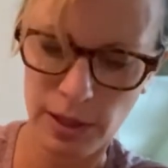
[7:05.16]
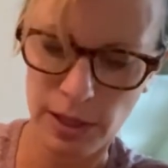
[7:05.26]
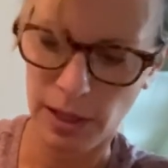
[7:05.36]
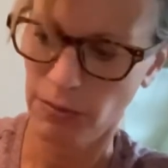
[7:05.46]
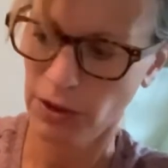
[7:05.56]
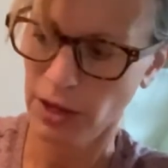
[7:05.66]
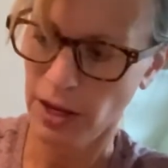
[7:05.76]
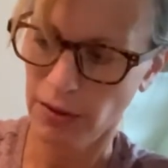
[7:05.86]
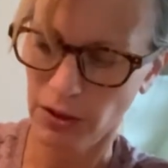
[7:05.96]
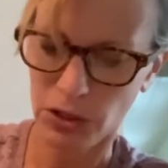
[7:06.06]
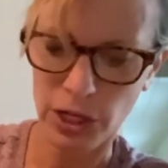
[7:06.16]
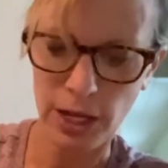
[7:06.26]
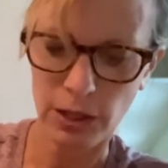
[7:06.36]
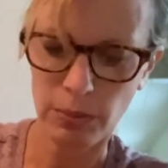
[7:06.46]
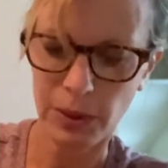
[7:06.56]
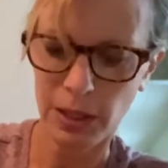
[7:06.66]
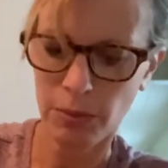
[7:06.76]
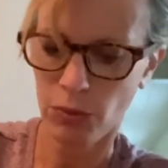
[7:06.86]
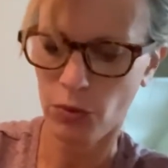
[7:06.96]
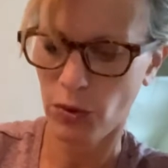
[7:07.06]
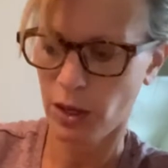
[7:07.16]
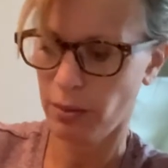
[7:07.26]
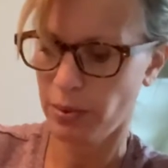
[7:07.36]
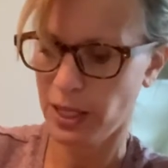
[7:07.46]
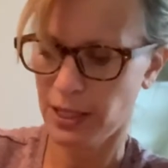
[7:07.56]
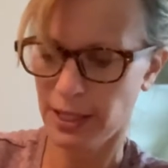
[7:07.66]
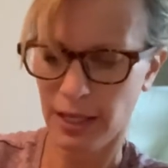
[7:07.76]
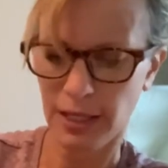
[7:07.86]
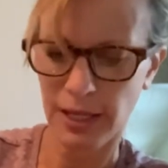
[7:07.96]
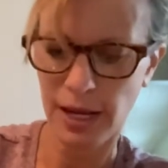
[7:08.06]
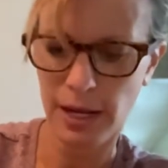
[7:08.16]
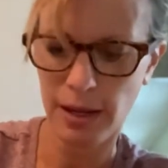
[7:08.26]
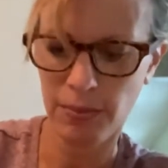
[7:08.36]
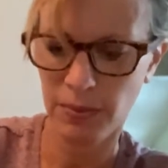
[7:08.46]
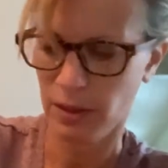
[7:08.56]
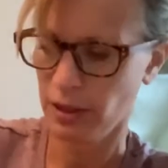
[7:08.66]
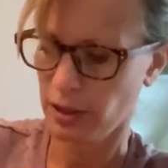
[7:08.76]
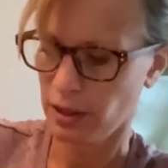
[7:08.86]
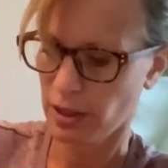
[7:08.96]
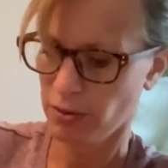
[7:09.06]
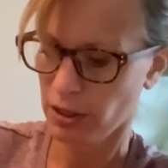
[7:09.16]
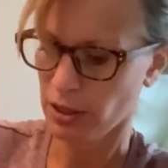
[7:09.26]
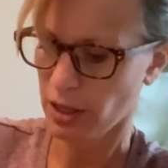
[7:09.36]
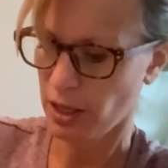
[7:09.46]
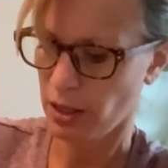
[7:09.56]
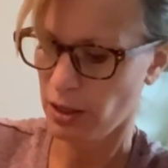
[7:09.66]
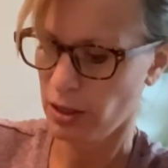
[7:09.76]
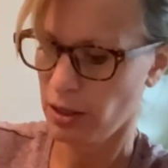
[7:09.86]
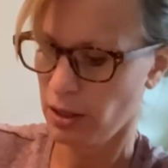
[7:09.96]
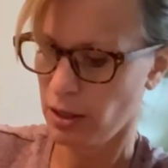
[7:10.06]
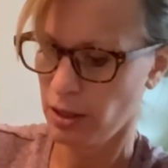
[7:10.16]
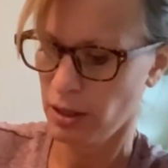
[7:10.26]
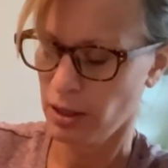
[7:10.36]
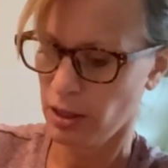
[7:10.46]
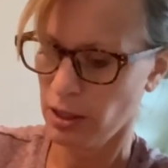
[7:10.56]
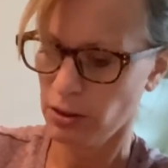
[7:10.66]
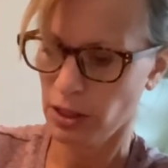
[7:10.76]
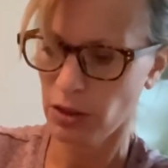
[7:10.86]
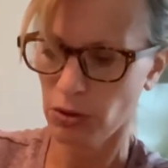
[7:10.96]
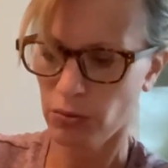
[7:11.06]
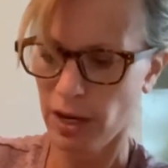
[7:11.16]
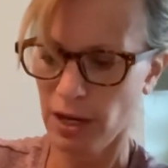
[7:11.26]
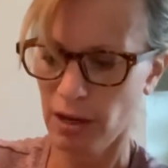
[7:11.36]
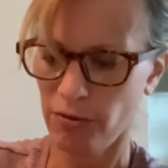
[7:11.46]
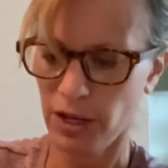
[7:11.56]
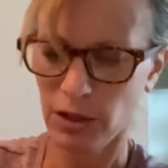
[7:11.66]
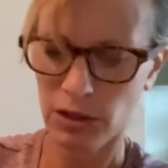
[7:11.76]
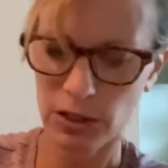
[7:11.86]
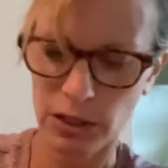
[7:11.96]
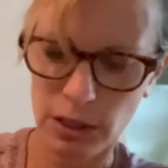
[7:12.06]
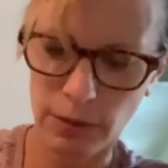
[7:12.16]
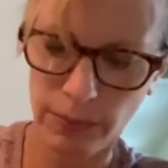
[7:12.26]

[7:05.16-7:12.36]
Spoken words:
And if you can have your child pick up one piece at a time, that works on using those writing fingers.